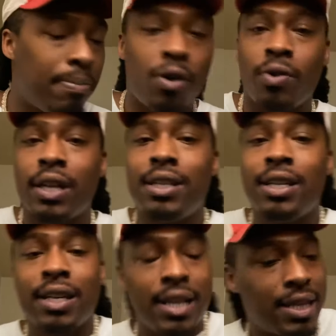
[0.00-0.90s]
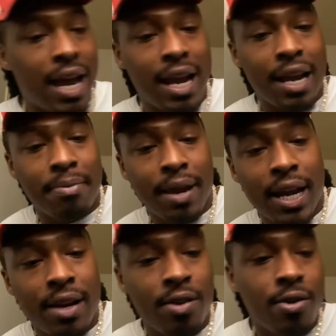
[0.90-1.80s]
on into this thing,
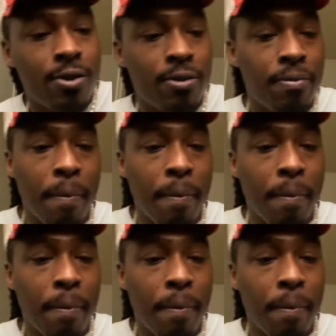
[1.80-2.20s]
man. Oh,